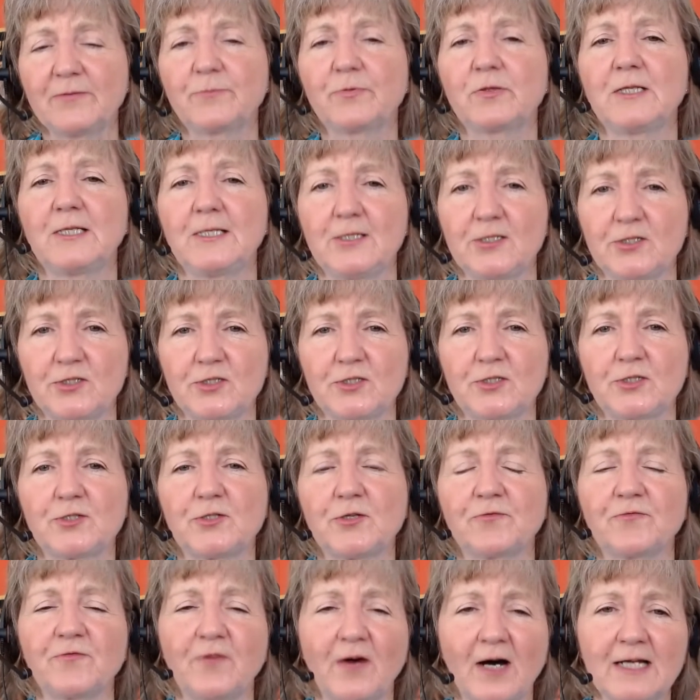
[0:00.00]
pleased
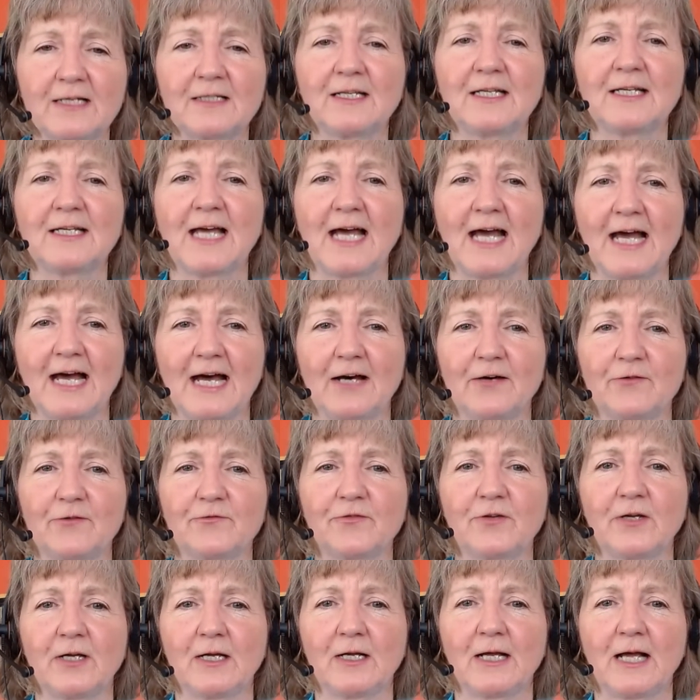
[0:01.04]
to finally
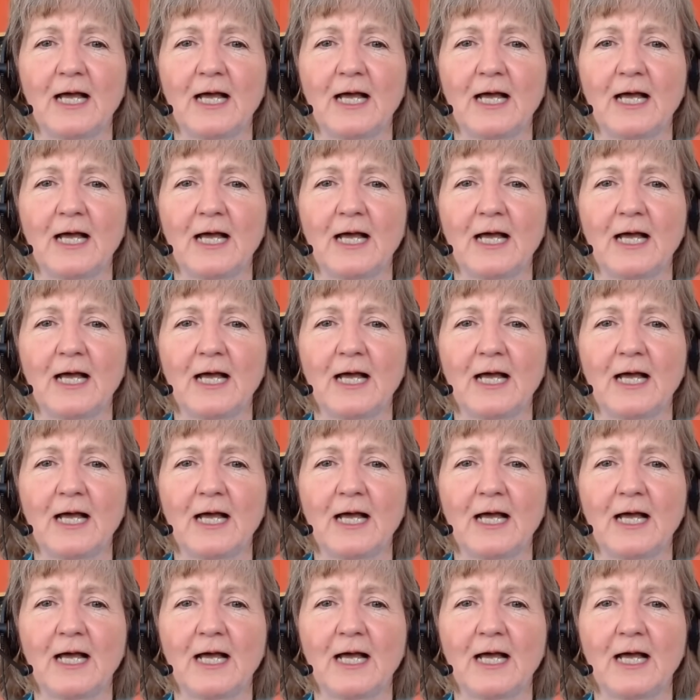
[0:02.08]
have